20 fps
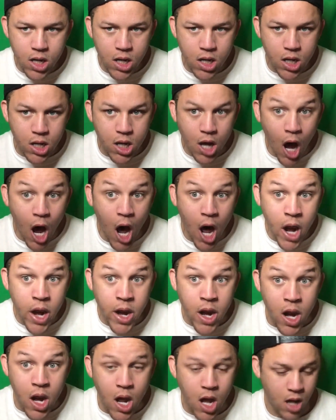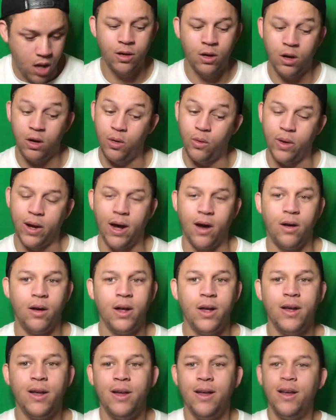gun. Oh, wow.
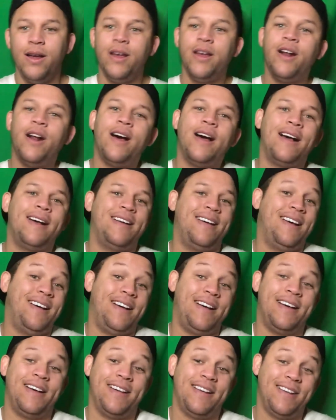You know,